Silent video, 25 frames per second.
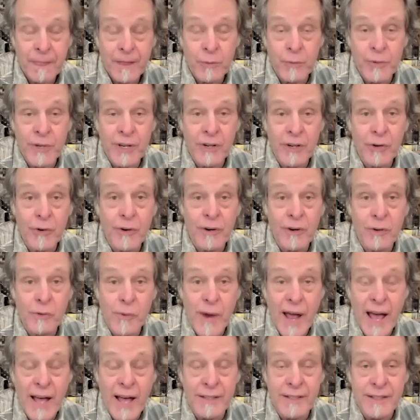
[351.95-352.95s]
we are going to
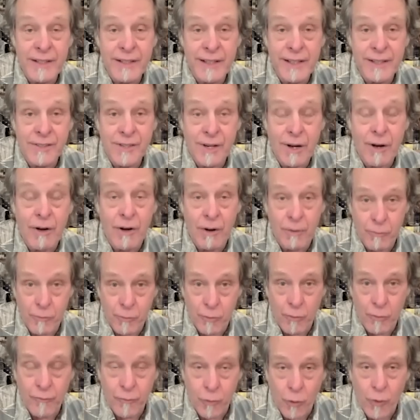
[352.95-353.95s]
rally against
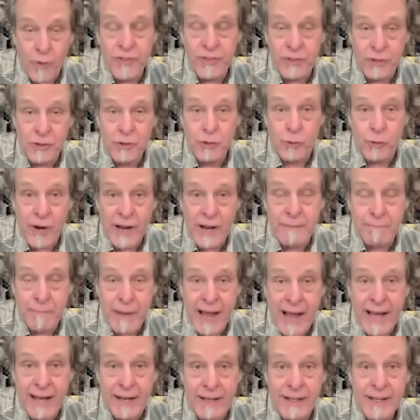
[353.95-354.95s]
for this great
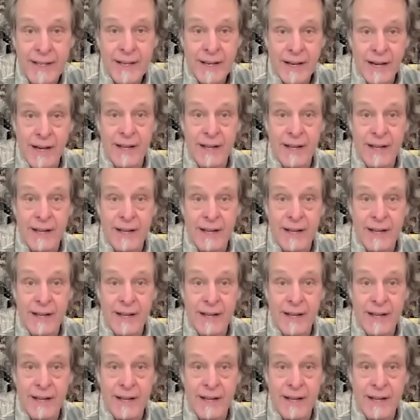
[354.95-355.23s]
man,